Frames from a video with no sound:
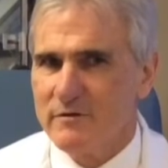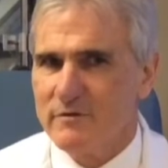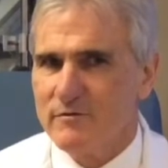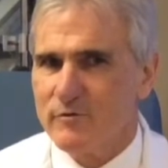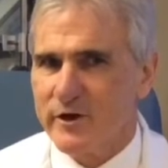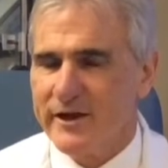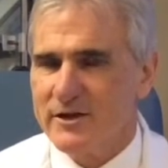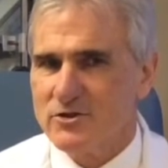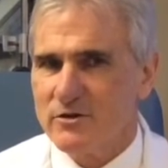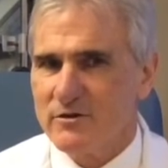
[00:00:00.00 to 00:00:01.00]
for
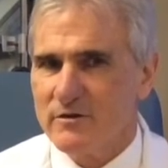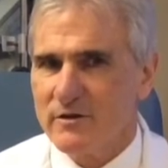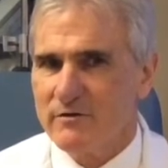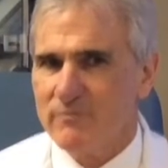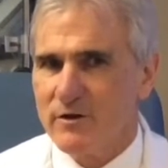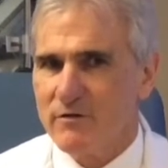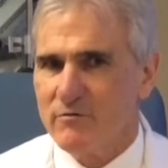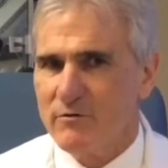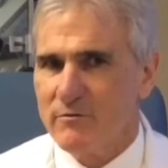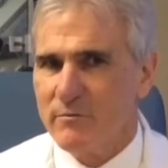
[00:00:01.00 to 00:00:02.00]
cancer
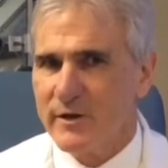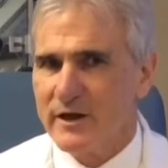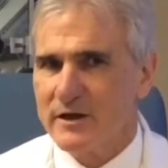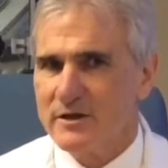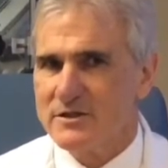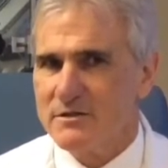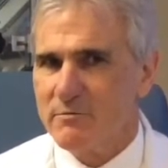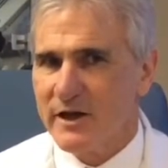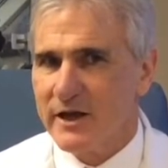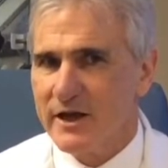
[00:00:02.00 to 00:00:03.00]
involve
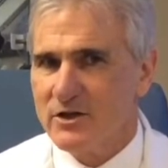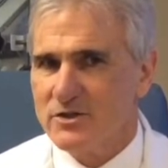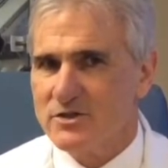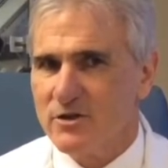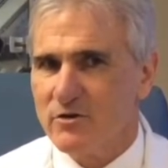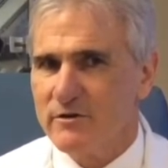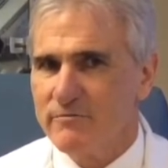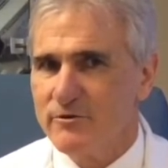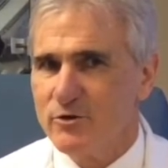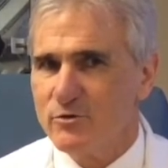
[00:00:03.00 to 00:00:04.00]
medications that are
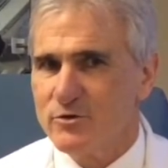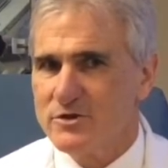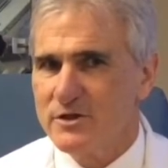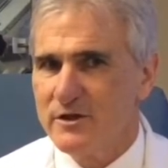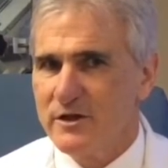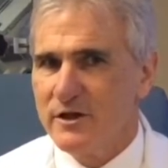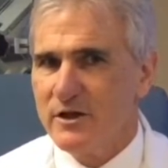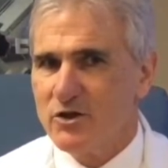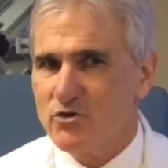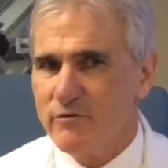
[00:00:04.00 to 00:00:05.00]
infused
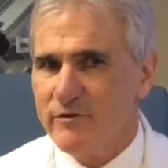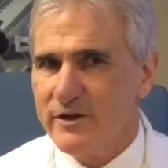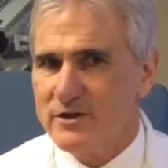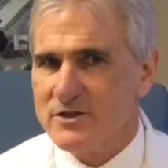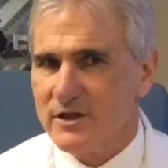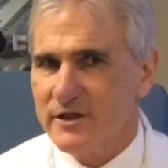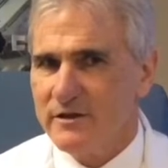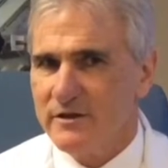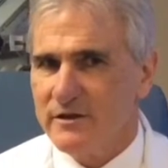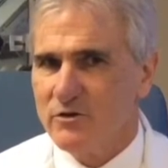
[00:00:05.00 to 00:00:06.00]
intravenously
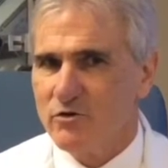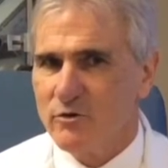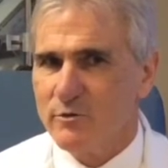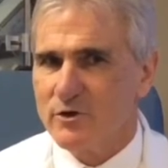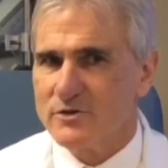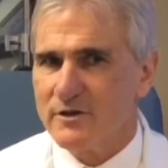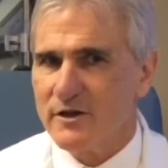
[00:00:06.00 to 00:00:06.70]
into a person.